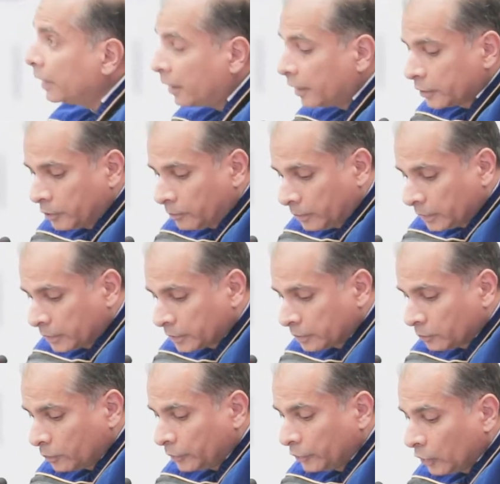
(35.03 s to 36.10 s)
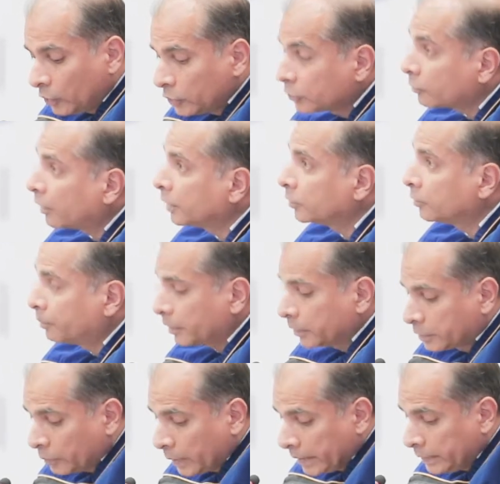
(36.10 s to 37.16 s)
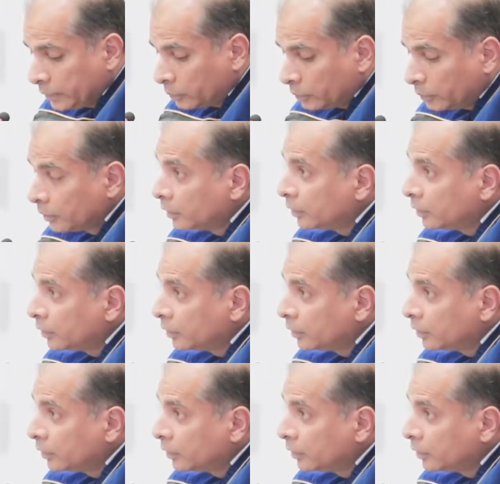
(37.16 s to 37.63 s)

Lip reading: arguments with those trying to persuade you